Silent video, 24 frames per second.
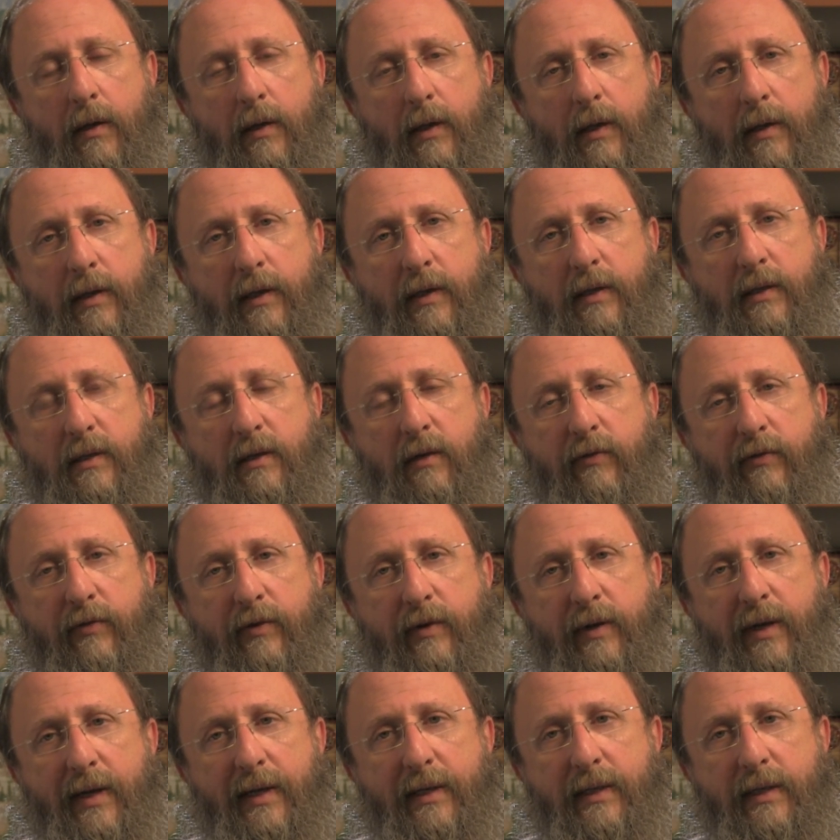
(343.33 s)
That they
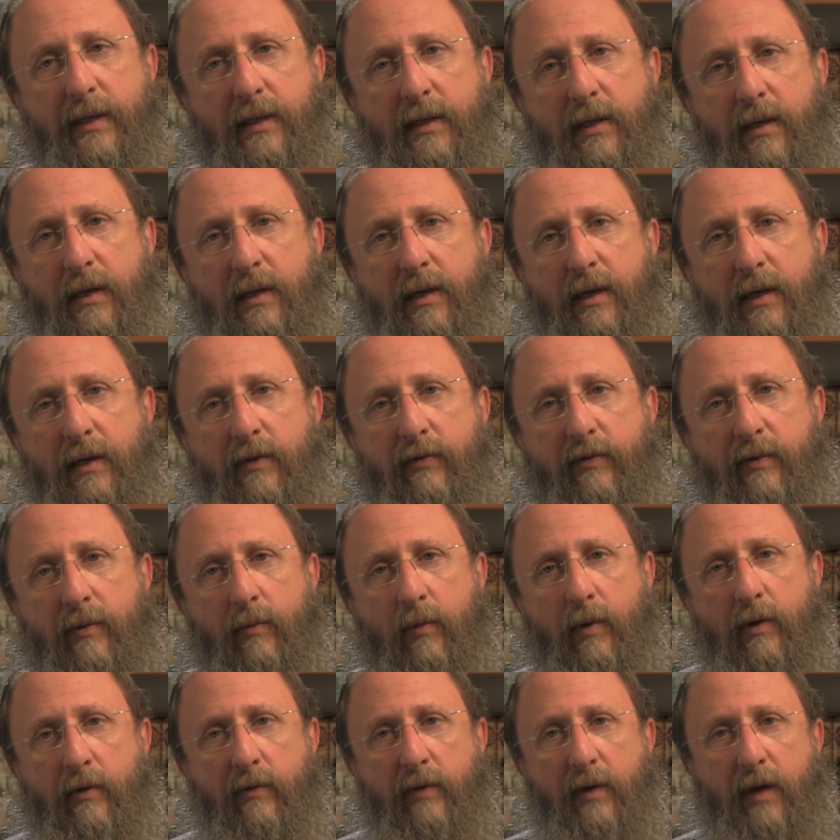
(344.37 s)
suffered a disconnect from
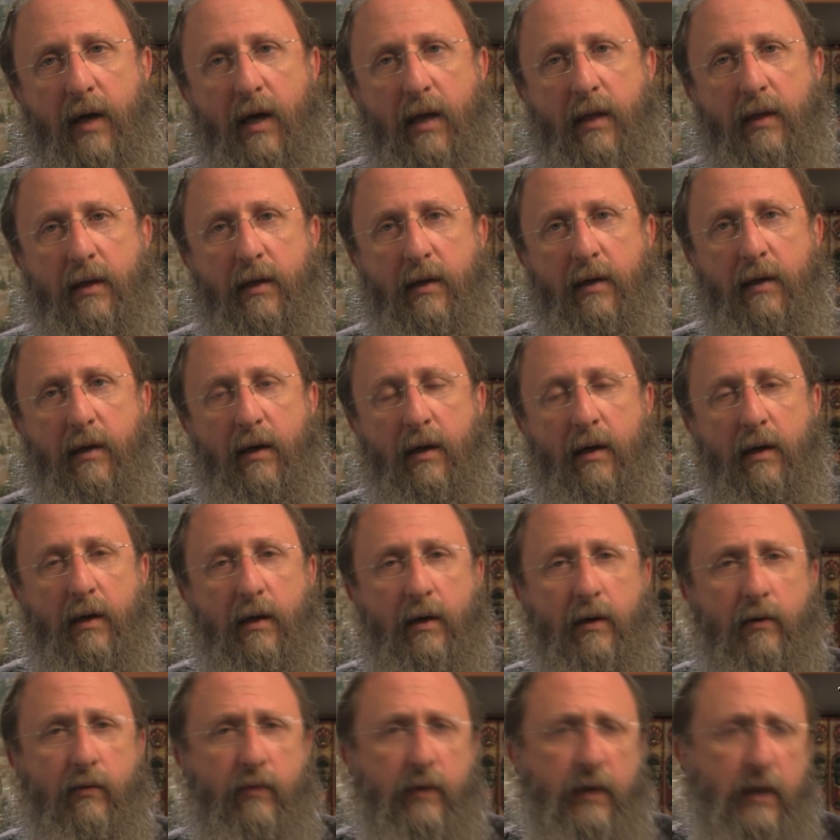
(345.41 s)
what reality
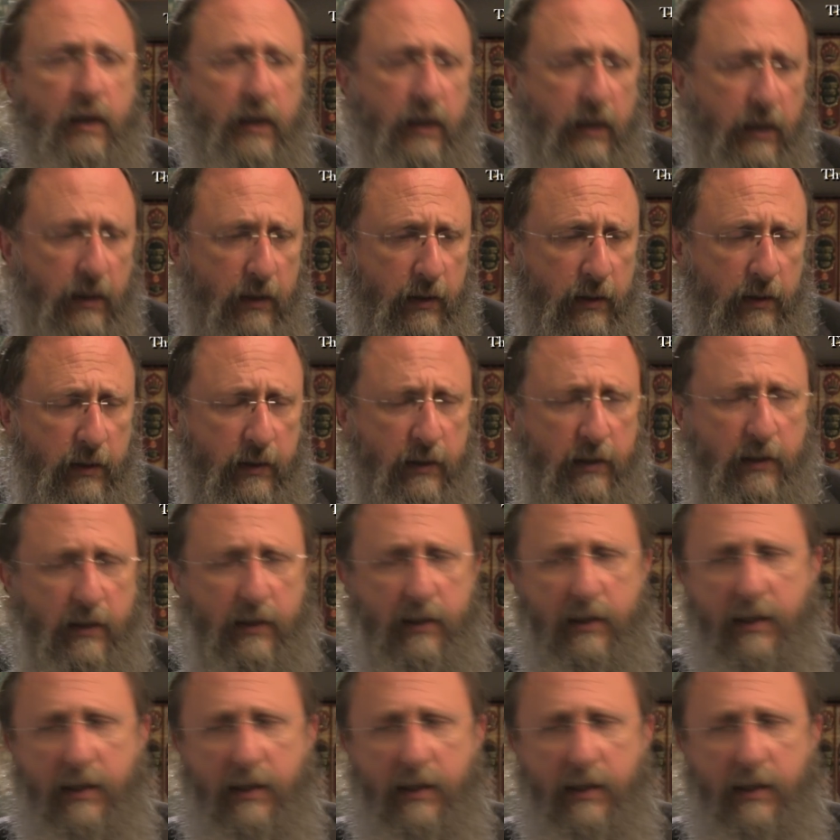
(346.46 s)
really is.